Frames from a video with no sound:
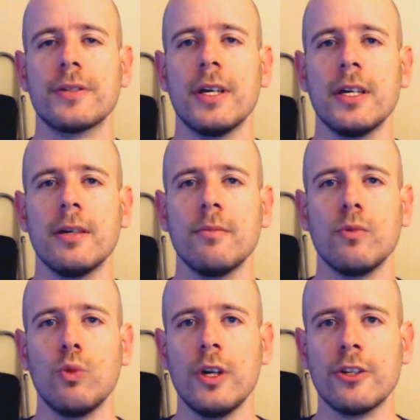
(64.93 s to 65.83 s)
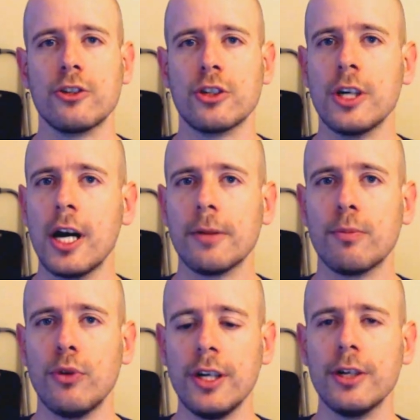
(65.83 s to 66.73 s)
this game, which
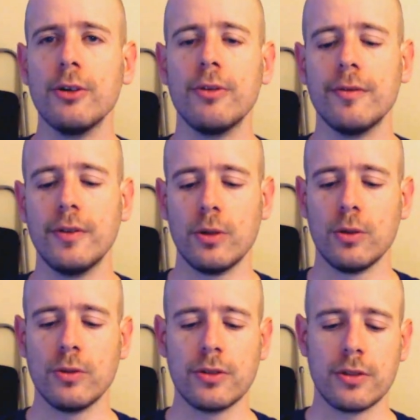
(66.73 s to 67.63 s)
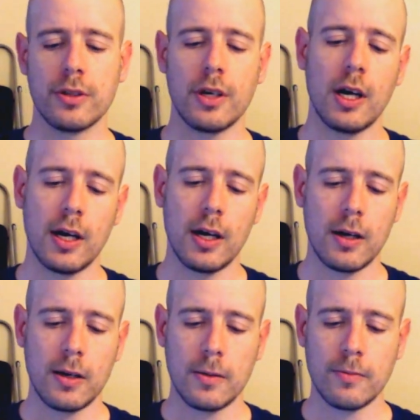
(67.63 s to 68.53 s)
got pretty good reviews.
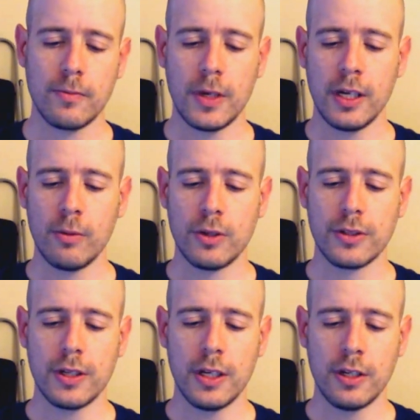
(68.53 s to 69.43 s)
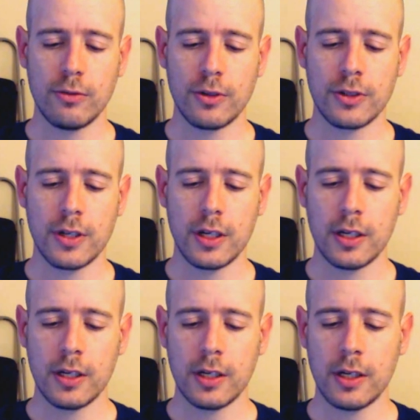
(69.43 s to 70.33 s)
It was an
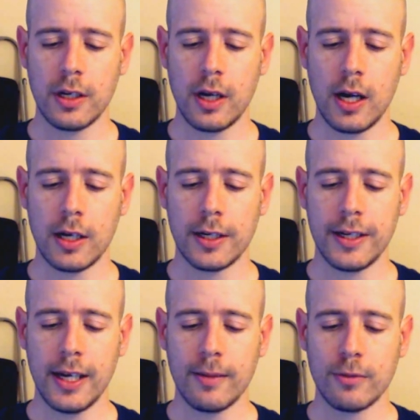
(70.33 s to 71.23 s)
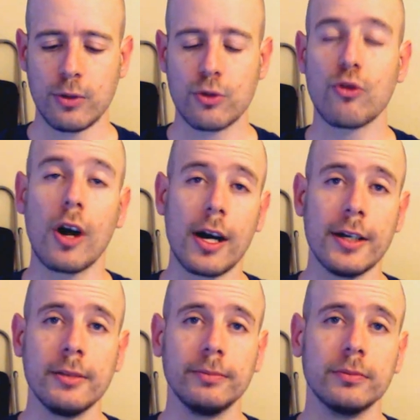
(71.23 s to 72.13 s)
interesting game to
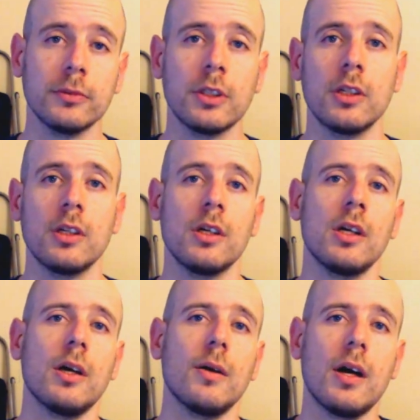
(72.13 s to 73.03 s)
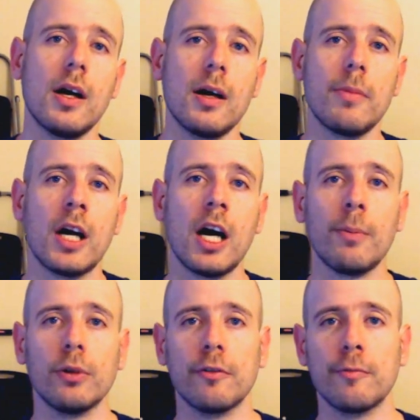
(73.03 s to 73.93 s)
try. A
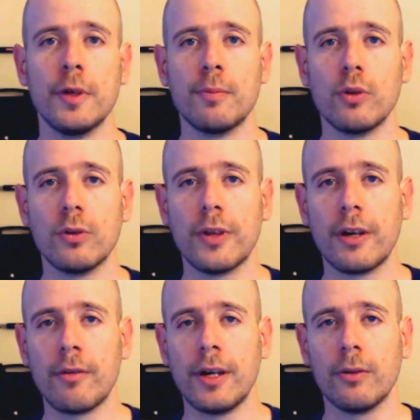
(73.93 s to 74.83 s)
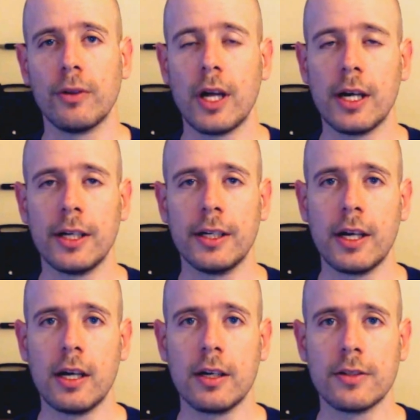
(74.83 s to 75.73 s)
couple of people that I read online